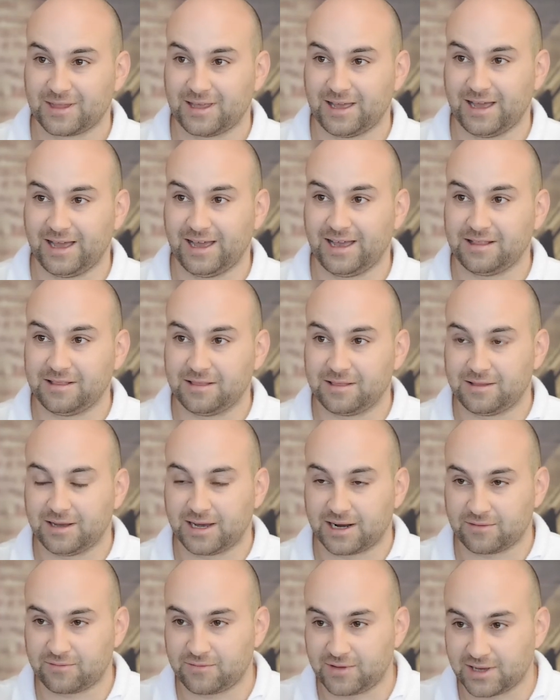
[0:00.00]
And that
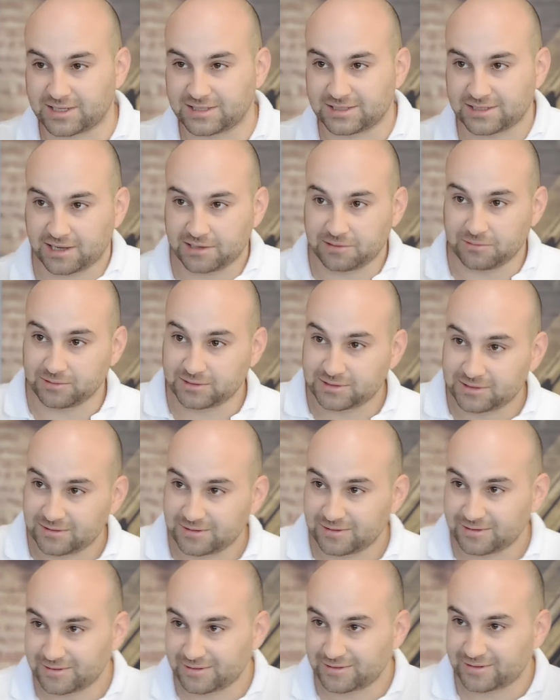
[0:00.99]
affects sales.
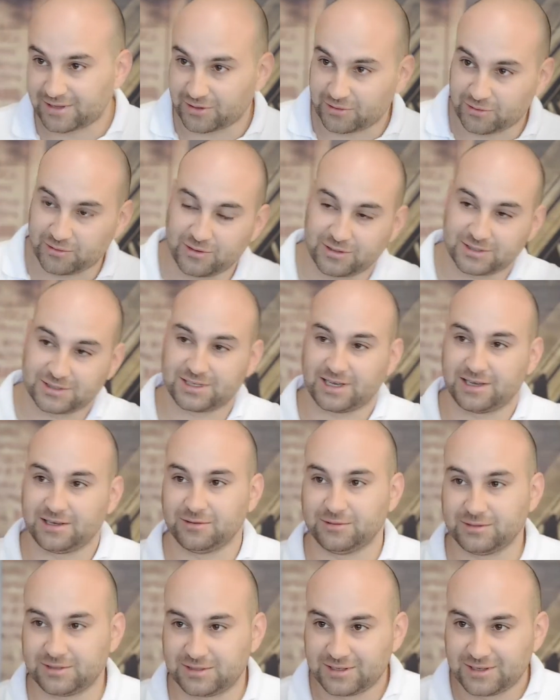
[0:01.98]
That hurts
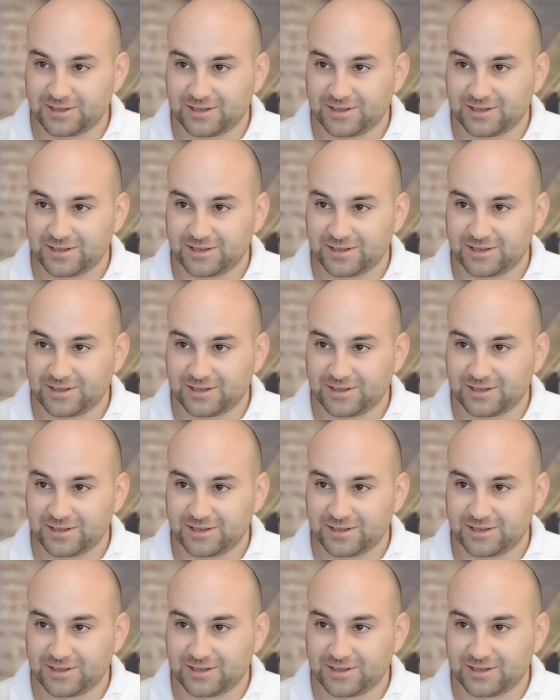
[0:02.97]
sales.